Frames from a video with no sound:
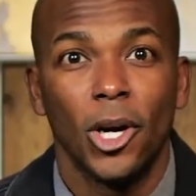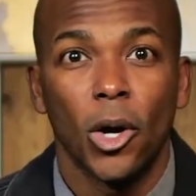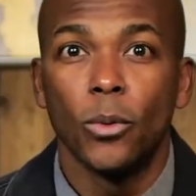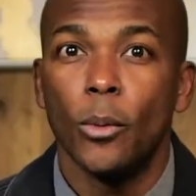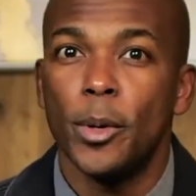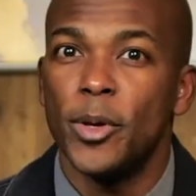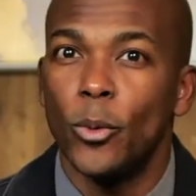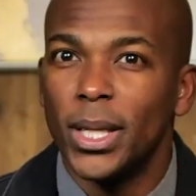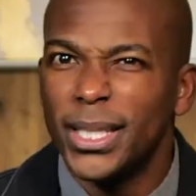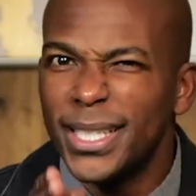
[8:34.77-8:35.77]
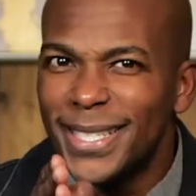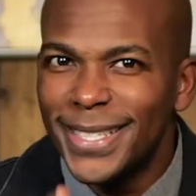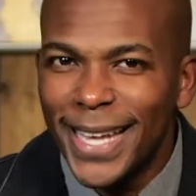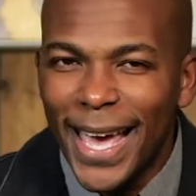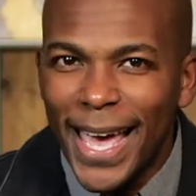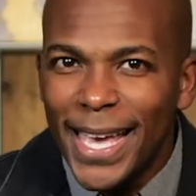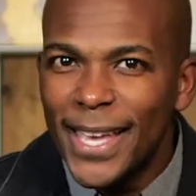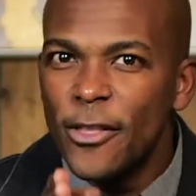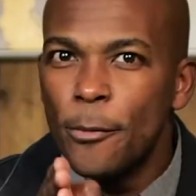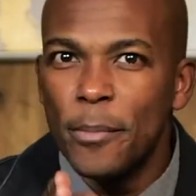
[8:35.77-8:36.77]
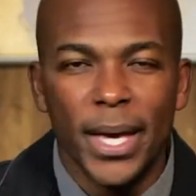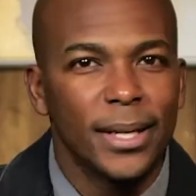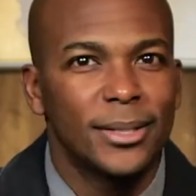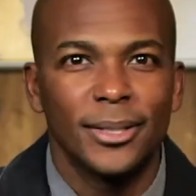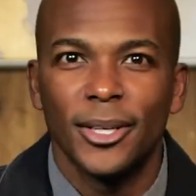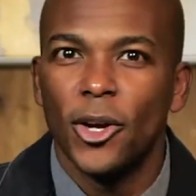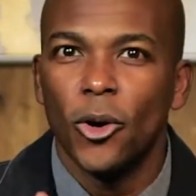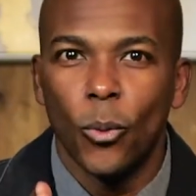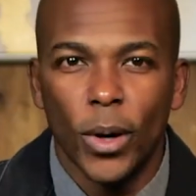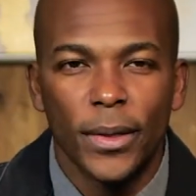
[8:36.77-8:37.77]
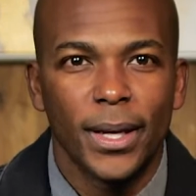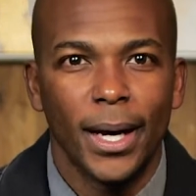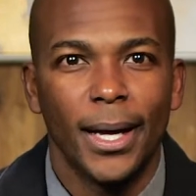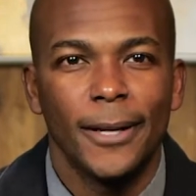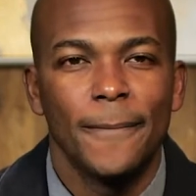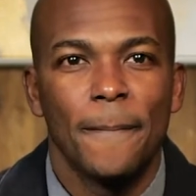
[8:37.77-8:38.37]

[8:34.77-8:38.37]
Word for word: Or will we be willing to stay in the mix with God?